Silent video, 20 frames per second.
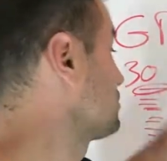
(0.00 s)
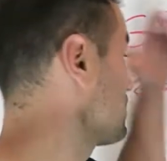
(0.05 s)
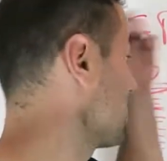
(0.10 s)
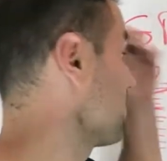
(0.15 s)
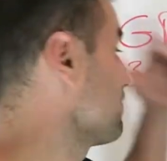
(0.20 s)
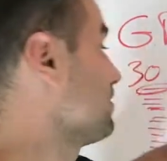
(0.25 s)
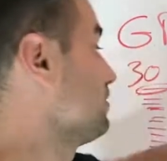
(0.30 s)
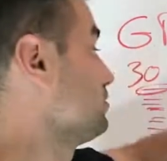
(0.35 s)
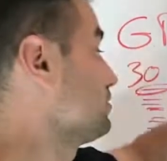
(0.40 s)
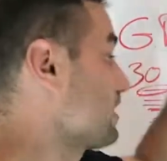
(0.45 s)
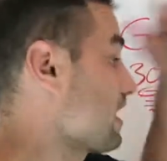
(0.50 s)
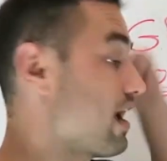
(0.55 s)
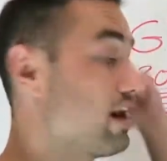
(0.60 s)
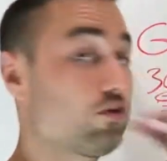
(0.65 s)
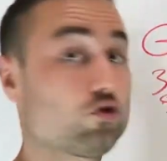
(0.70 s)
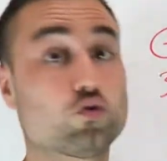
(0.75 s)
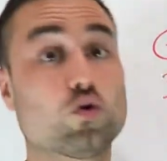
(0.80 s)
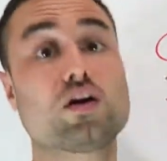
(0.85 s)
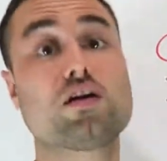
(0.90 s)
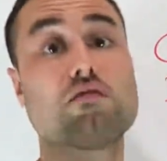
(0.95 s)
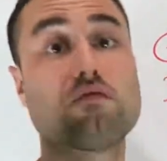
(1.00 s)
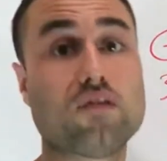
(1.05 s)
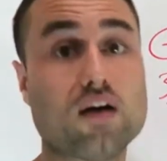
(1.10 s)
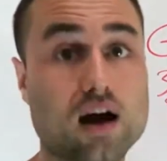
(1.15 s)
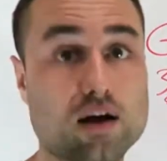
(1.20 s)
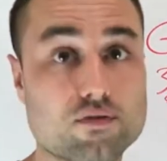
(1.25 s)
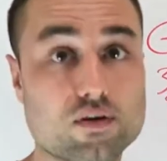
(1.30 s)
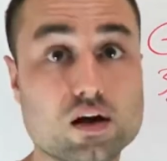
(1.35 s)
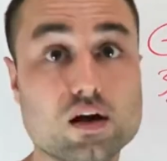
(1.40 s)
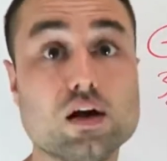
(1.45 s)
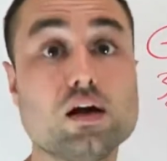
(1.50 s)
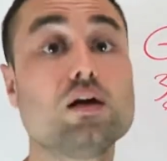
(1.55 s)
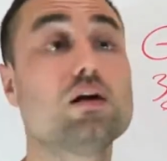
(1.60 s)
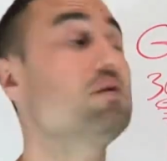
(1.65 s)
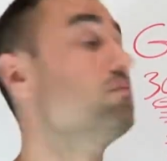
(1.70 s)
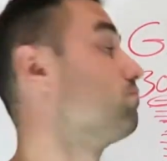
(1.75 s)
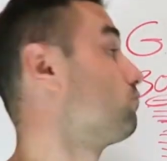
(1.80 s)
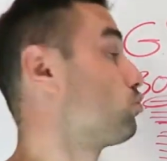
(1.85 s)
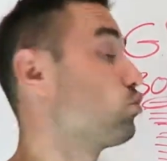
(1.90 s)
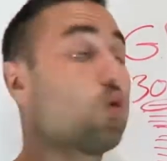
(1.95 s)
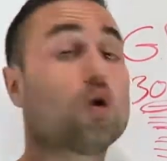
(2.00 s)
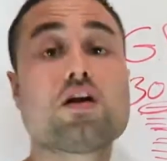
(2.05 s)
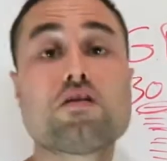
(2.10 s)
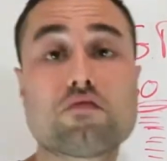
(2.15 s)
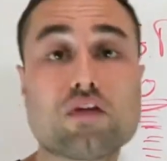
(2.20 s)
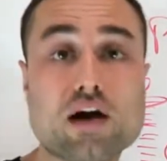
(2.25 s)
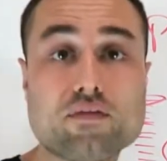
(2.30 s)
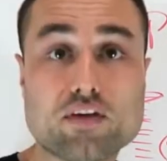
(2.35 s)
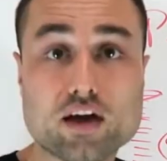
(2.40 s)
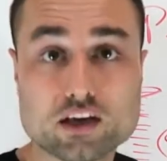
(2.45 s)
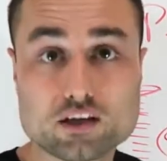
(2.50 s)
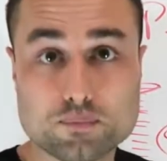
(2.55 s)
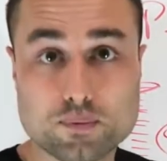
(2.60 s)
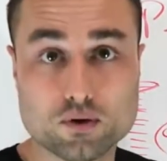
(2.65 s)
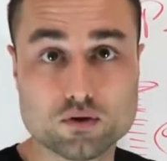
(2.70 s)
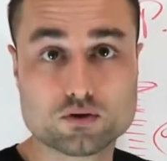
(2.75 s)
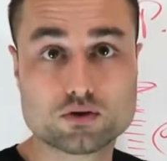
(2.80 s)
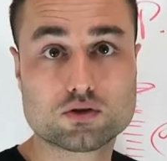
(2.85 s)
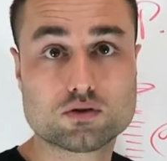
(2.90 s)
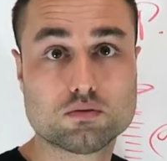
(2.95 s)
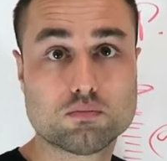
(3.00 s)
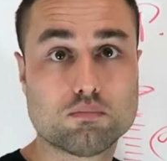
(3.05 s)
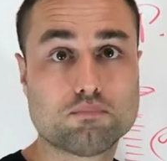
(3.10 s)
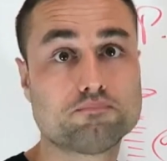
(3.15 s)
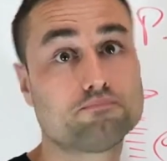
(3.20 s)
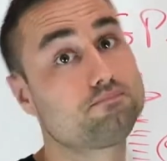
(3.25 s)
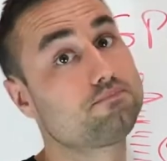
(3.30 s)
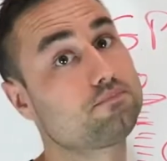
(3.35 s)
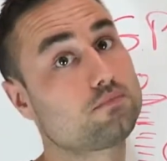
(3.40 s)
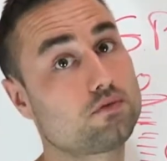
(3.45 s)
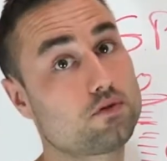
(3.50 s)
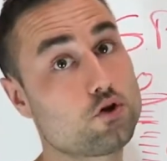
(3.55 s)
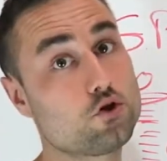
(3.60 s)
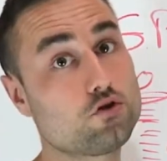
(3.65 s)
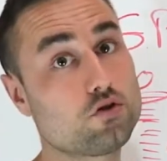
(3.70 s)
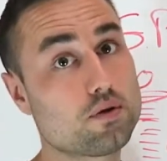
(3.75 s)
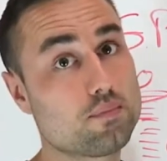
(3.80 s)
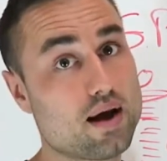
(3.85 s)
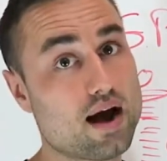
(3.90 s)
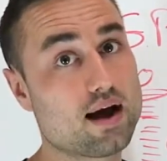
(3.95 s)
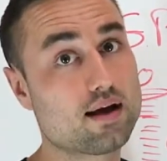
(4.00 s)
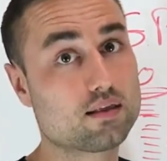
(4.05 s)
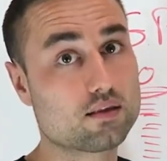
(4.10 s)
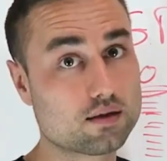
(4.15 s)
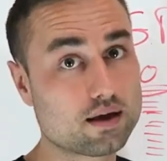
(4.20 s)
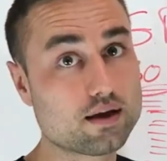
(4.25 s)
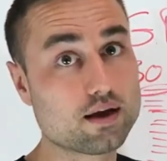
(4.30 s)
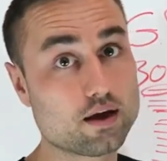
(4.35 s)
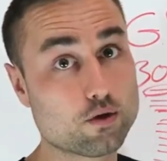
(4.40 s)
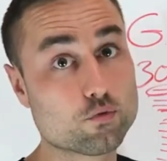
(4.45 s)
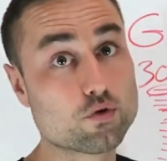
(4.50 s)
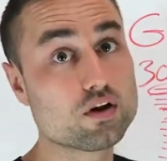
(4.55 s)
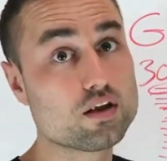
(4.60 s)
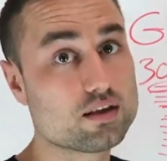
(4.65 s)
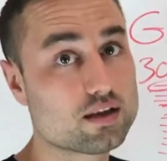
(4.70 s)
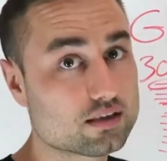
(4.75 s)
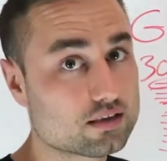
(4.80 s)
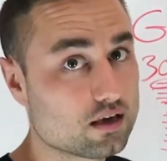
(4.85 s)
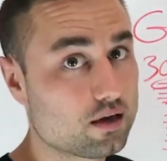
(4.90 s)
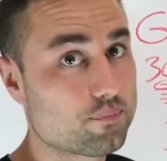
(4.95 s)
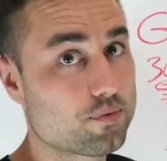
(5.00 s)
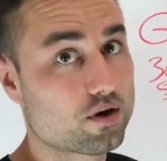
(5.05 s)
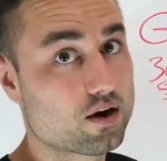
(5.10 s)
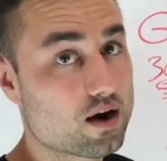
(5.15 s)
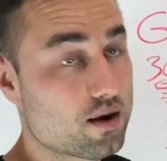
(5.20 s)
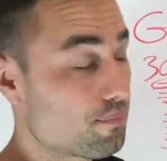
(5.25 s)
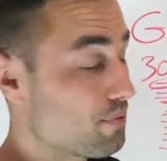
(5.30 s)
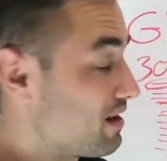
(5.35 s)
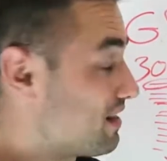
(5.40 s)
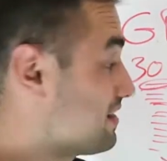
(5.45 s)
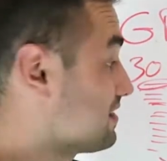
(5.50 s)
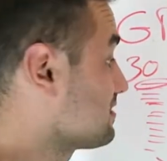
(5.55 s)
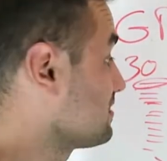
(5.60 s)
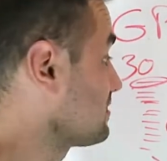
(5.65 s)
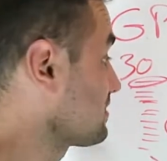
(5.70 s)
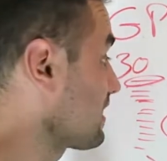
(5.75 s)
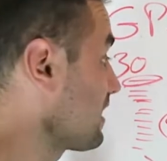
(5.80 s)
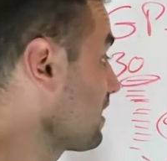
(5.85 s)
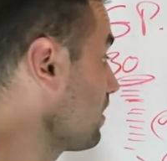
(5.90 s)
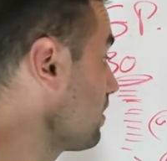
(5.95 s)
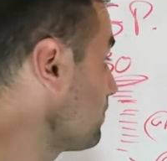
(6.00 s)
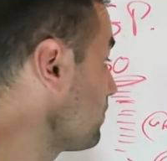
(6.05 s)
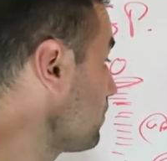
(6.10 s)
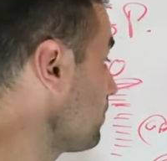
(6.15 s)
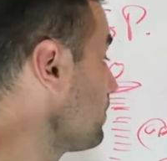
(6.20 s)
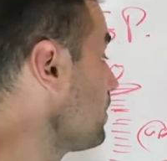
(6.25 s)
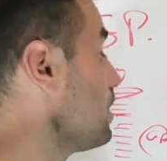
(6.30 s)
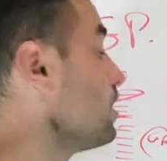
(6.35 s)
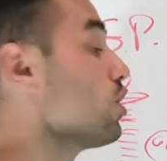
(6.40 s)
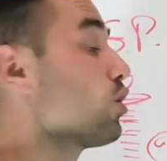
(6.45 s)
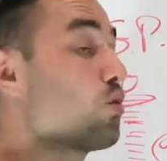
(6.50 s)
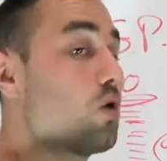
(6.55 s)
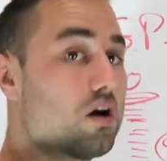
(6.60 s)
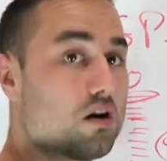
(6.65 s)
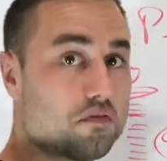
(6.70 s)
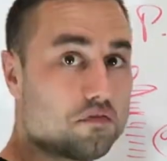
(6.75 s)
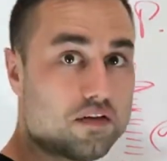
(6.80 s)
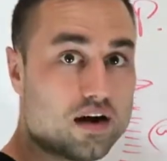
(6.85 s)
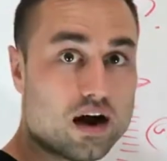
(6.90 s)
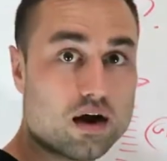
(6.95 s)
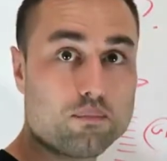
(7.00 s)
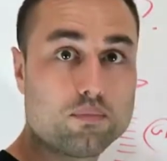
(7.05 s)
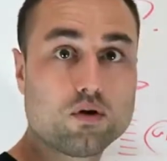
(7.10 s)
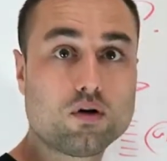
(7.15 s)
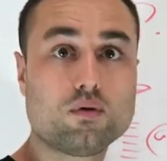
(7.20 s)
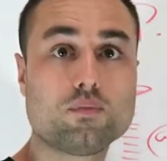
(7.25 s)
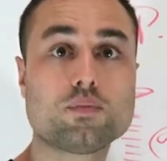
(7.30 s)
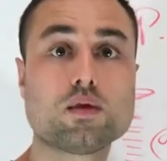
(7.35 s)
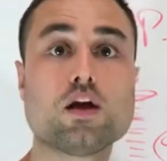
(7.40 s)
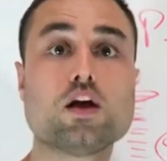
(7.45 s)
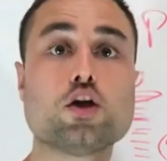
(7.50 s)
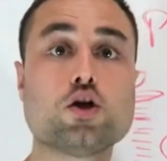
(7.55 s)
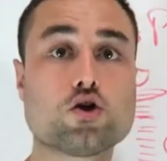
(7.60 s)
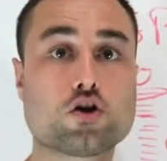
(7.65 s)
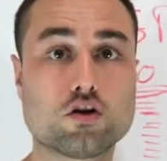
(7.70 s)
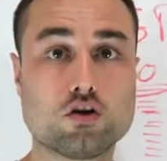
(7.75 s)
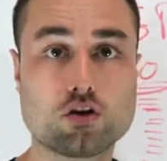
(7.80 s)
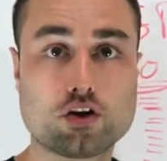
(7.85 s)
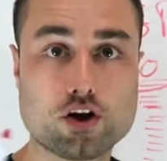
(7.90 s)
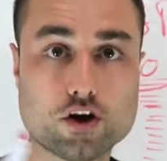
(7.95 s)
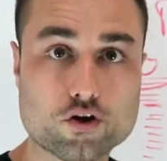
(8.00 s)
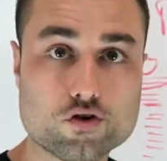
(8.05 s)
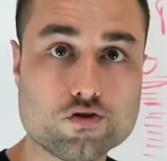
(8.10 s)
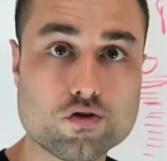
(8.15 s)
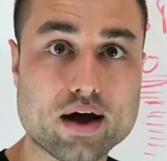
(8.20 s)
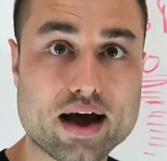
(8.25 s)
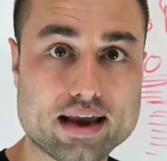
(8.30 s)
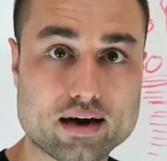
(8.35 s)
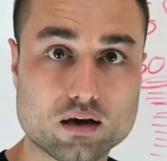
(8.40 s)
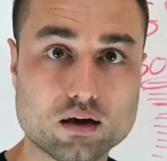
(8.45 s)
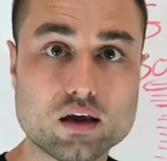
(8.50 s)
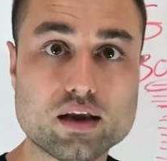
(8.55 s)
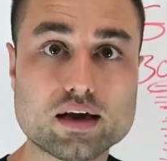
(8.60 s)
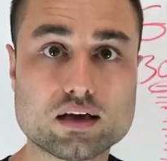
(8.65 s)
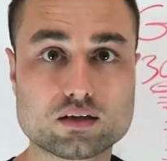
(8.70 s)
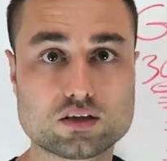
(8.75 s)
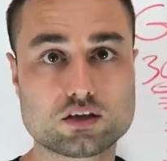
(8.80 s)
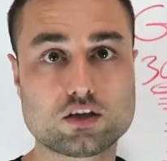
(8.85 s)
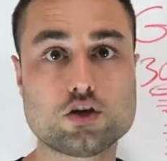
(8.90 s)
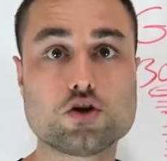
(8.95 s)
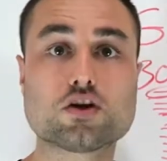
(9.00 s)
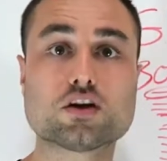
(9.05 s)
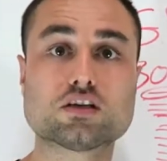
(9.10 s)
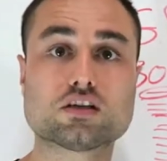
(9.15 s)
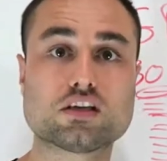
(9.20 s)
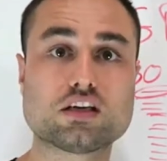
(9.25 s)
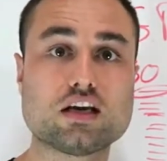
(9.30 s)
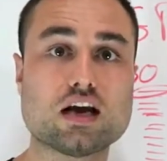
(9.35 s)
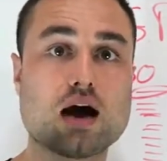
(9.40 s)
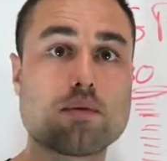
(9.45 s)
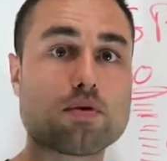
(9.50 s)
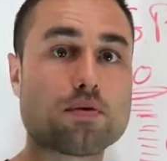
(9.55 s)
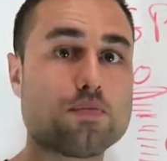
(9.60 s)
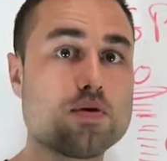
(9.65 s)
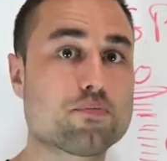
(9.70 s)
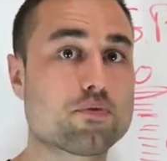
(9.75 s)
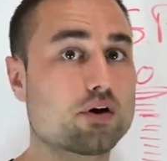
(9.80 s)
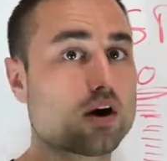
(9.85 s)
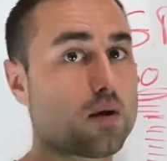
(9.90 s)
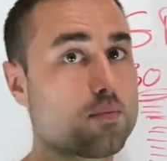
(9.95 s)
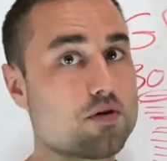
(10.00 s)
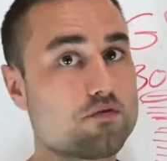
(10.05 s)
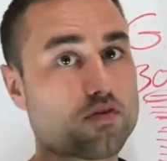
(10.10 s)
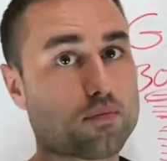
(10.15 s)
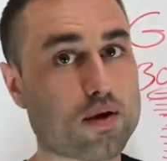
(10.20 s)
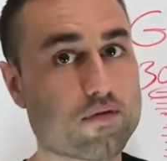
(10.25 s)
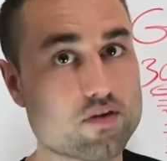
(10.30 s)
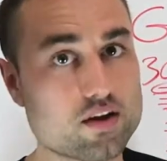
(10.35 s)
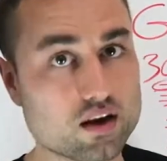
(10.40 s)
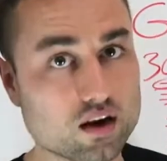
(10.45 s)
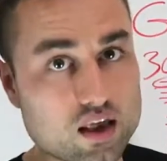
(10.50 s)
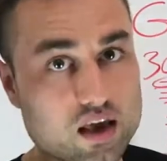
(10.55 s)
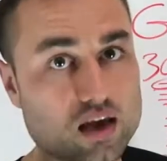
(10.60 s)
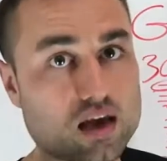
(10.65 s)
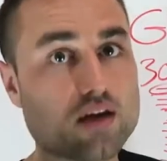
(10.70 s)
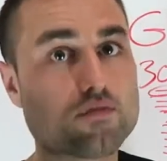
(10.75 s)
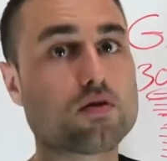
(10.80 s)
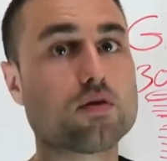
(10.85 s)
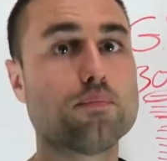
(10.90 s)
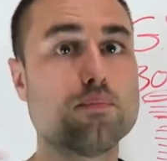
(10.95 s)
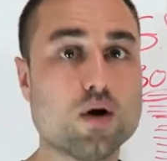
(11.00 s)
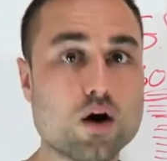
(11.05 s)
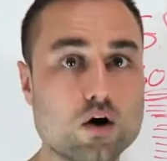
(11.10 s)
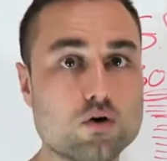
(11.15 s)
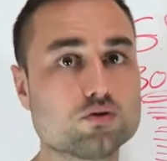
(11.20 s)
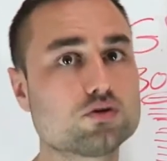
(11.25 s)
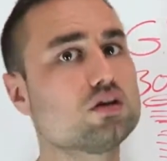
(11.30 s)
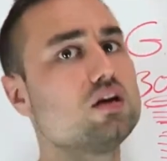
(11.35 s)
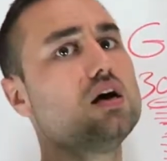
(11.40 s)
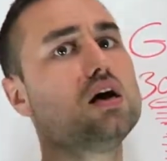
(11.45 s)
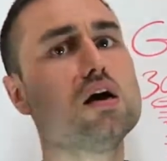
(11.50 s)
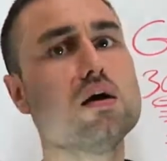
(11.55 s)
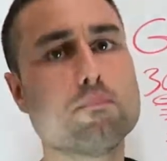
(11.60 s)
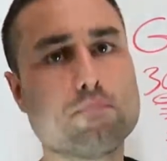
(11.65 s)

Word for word: seven, ten, twenty-five, twenty-five guest posts. You do the math. It really does help your company. And this is scalable, quantifiable. You can look at your Google Analytics. You can see how many people are coming from every link, every post,